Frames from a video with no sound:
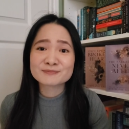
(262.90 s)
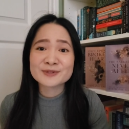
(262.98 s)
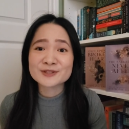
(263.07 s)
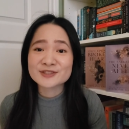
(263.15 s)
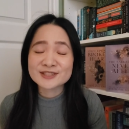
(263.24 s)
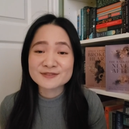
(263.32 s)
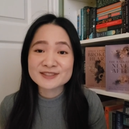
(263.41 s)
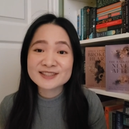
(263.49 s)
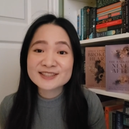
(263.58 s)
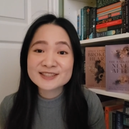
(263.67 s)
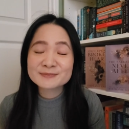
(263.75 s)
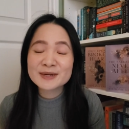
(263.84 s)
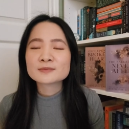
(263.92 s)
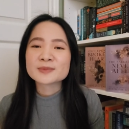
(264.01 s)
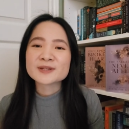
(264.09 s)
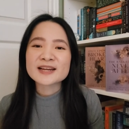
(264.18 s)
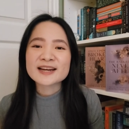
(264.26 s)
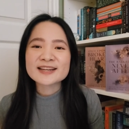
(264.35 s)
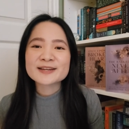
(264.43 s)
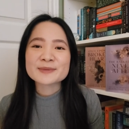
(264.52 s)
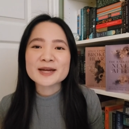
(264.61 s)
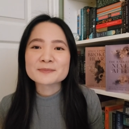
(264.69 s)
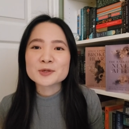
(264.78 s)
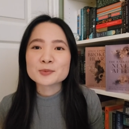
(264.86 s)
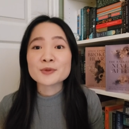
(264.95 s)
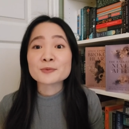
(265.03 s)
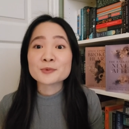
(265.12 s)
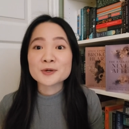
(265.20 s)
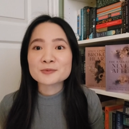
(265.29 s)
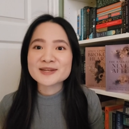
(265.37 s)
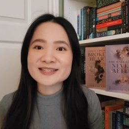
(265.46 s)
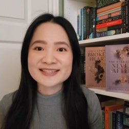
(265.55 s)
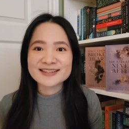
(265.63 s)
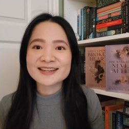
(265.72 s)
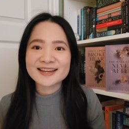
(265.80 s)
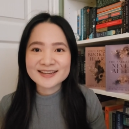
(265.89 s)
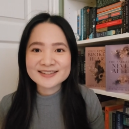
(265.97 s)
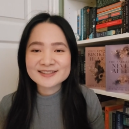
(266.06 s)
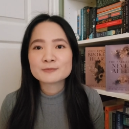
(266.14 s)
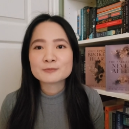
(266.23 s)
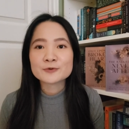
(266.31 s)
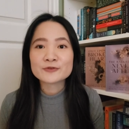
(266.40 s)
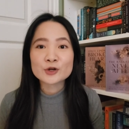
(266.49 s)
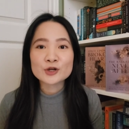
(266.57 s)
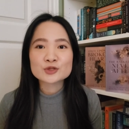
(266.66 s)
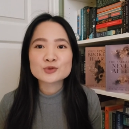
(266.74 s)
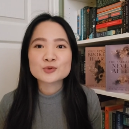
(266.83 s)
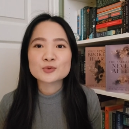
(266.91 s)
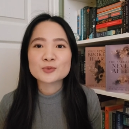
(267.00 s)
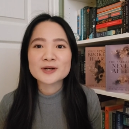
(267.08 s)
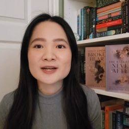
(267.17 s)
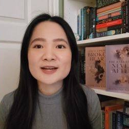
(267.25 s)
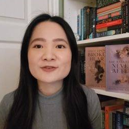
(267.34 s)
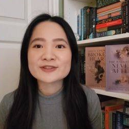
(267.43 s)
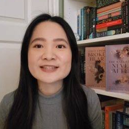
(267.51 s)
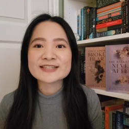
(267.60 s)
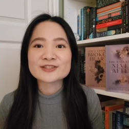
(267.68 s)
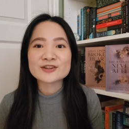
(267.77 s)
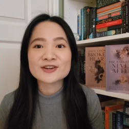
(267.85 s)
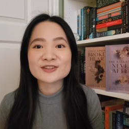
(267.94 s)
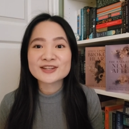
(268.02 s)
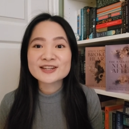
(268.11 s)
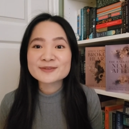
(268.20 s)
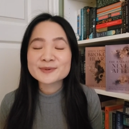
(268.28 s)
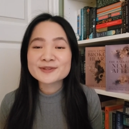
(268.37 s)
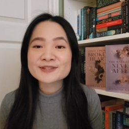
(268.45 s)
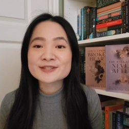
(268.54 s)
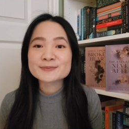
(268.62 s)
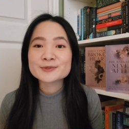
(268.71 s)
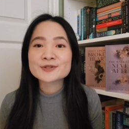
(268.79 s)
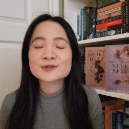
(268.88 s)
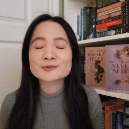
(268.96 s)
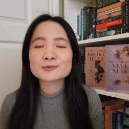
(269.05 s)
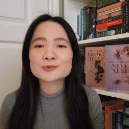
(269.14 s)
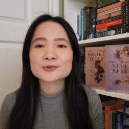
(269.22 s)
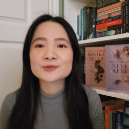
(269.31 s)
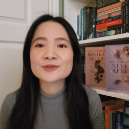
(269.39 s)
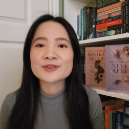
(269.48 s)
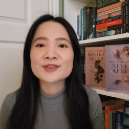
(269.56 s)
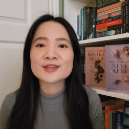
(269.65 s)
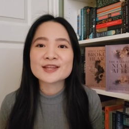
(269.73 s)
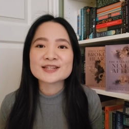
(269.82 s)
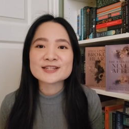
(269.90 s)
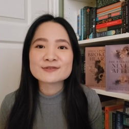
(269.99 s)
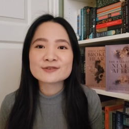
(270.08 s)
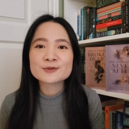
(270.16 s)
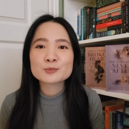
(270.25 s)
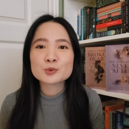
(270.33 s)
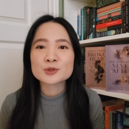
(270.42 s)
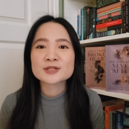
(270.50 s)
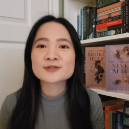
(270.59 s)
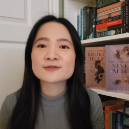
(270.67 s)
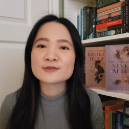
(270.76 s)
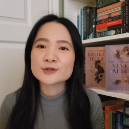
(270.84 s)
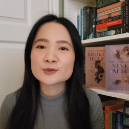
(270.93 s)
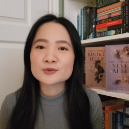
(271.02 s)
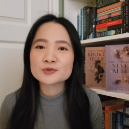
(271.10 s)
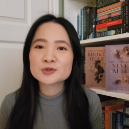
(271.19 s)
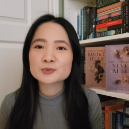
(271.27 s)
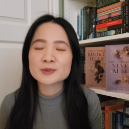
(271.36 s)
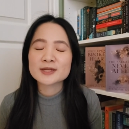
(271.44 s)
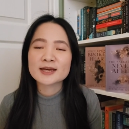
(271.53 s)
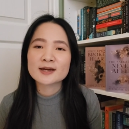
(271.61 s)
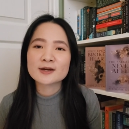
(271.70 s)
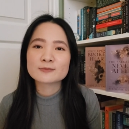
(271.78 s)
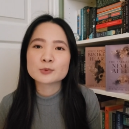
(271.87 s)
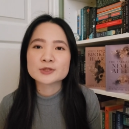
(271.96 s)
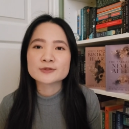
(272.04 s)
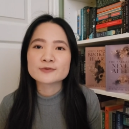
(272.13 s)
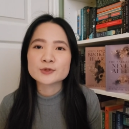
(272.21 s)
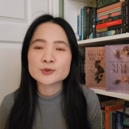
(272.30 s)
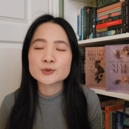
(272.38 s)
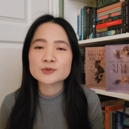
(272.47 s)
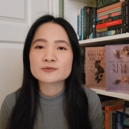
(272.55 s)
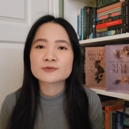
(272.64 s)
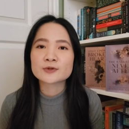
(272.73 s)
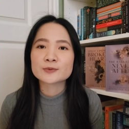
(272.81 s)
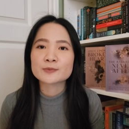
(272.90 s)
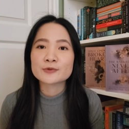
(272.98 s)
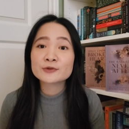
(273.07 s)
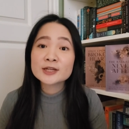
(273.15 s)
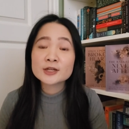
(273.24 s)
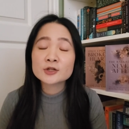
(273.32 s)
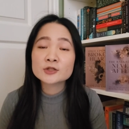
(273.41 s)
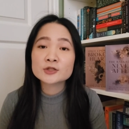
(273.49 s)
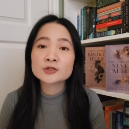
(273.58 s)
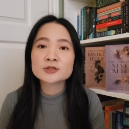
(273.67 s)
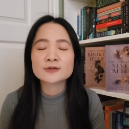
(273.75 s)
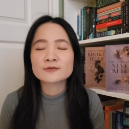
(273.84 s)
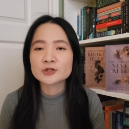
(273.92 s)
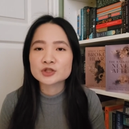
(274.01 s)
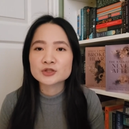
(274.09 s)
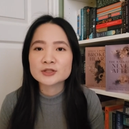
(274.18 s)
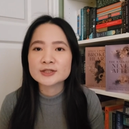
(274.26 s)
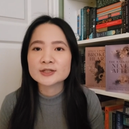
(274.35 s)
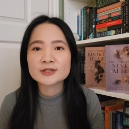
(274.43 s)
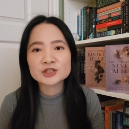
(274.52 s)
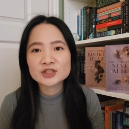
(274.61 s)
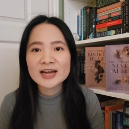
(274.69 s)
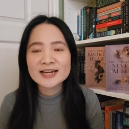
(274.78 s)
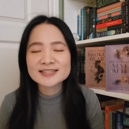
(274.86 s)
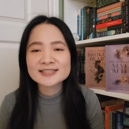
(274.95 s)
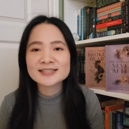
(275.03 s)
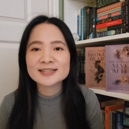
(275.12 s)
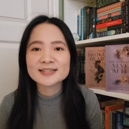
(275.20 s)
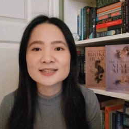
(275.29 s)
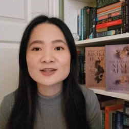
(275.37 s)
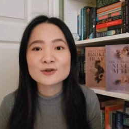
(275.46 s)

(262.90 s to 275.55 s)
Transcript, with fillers: periods of time, but I am happy with what we did get. Moving on to what I really did not like about this book were the different points of views. We have points of views from three characters, Evangeline, Jacks, and